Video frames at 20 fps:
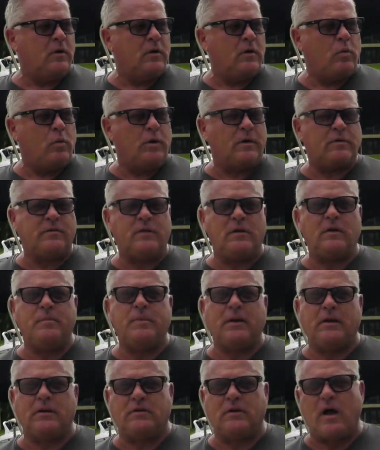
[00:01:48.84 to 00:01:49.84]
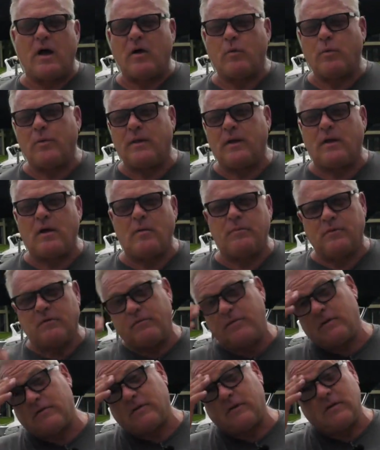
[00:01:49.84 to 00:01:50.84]
where does anybody dock when they come to
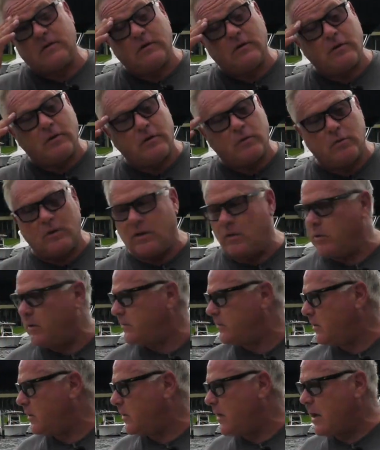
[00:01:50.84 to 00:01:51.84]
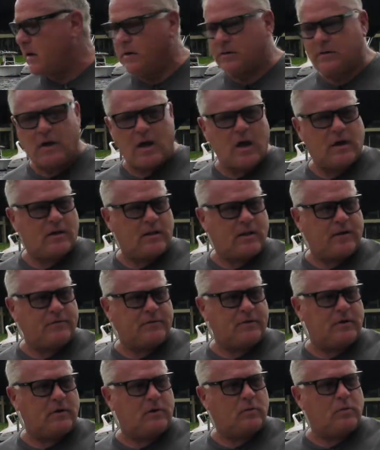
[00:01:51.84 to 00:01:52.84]
visit? You know, there really wasn't a lot of dock left
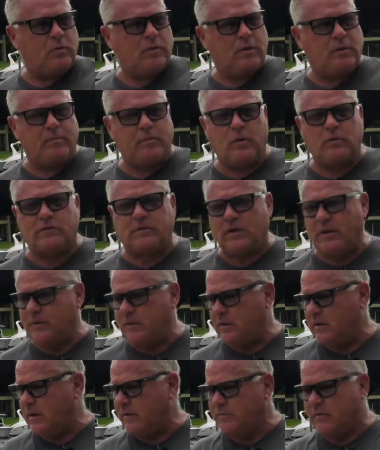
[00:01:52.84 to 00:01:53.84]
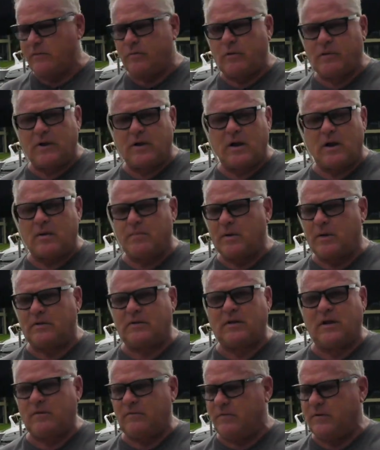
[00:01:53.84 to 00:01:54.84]
here. When the boat's on the lift, I've only got about
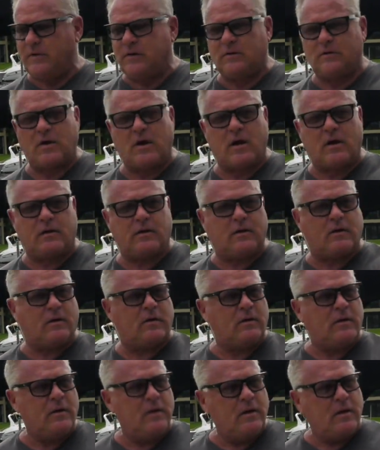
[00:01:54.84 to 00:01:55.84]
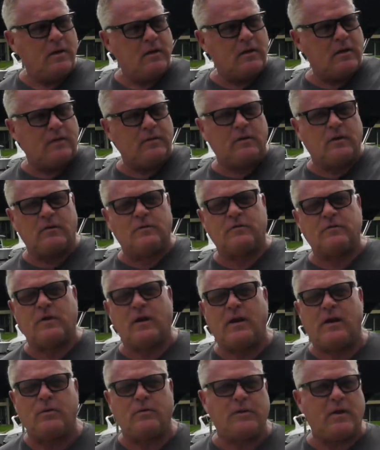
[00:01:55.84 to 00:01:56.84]
10 feet of dock here. And on the other
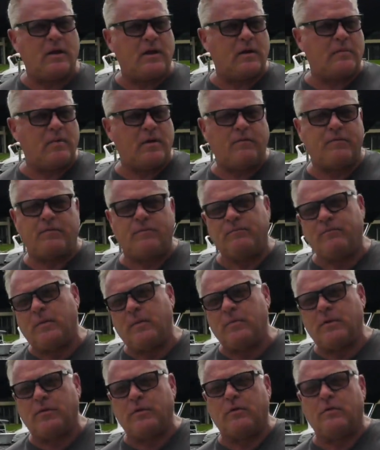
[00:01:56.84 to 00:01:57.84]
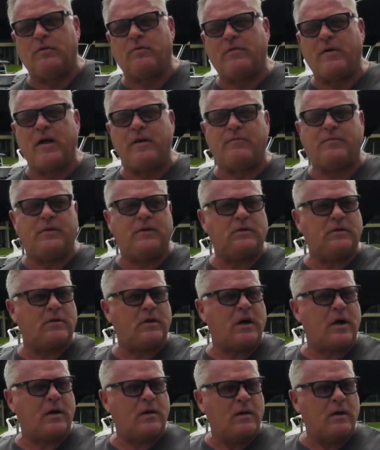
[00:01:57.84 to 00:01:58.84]
side, I only had about maybe 35 feet of
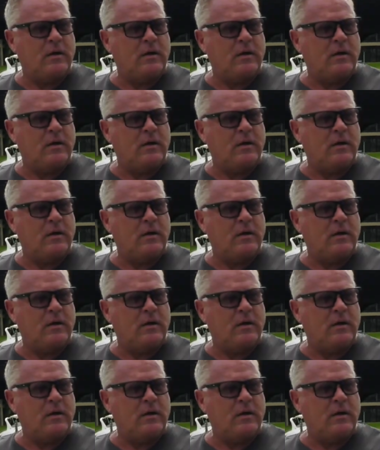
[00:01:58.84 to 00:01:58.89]
dock.